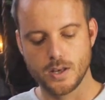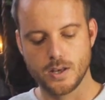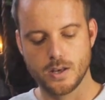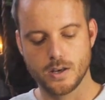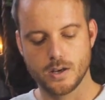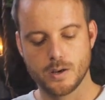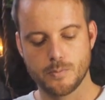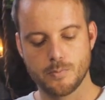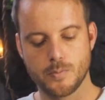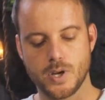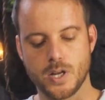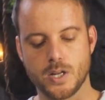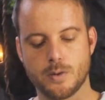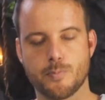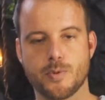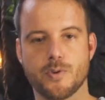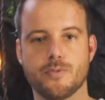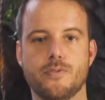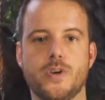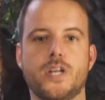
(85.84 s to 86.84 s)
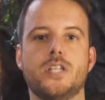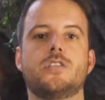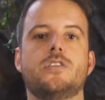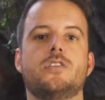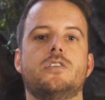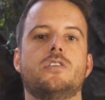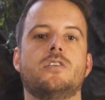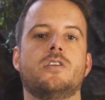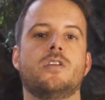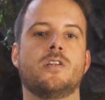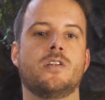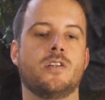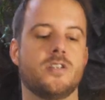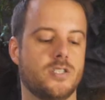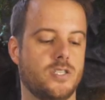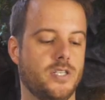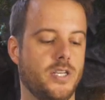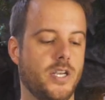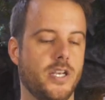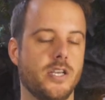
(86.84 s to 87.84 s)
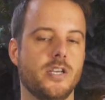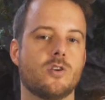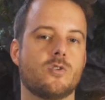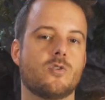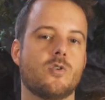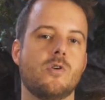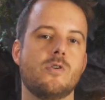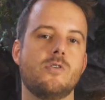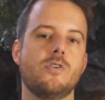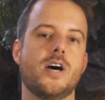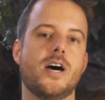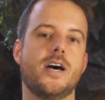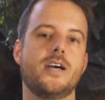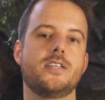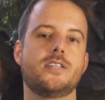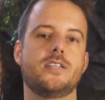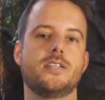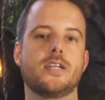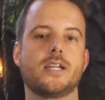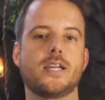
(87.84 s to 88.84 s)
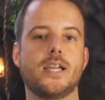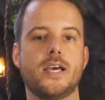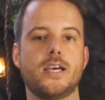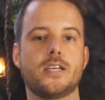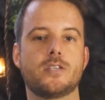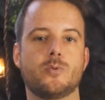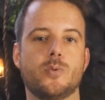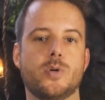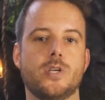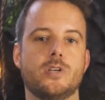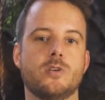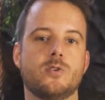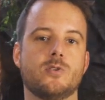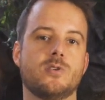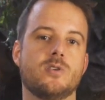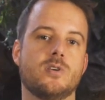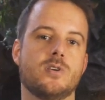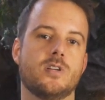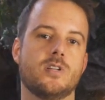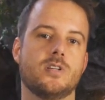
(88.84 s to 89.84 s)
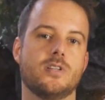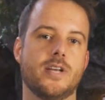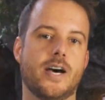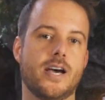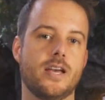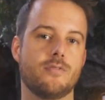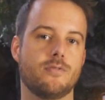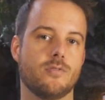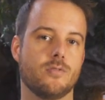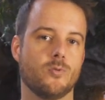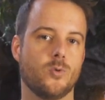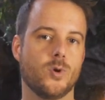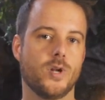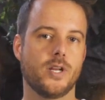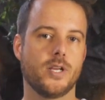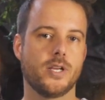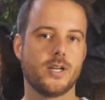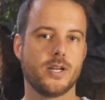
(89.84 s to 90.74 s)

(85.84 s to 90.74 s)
It prevents seeing your own eyes in the glass when you dive in really